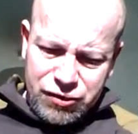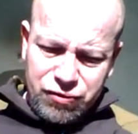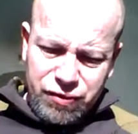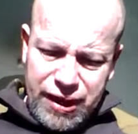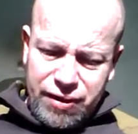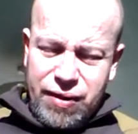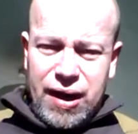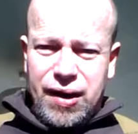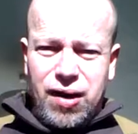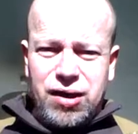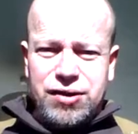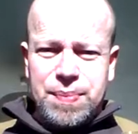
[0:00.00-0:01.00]
is a really,
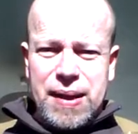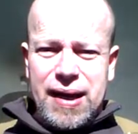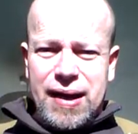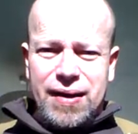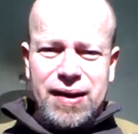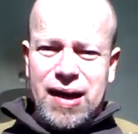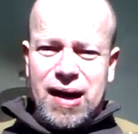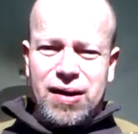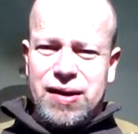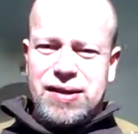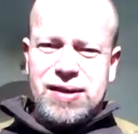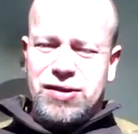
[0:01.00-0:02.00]
really nice beer. You
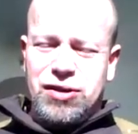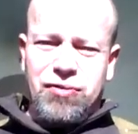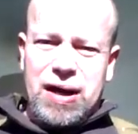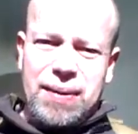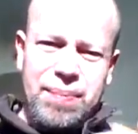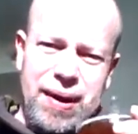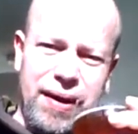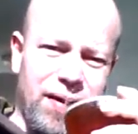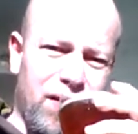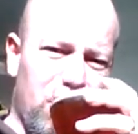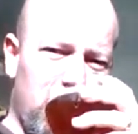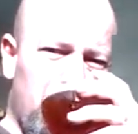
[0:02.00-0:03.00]
know, it's a great beer.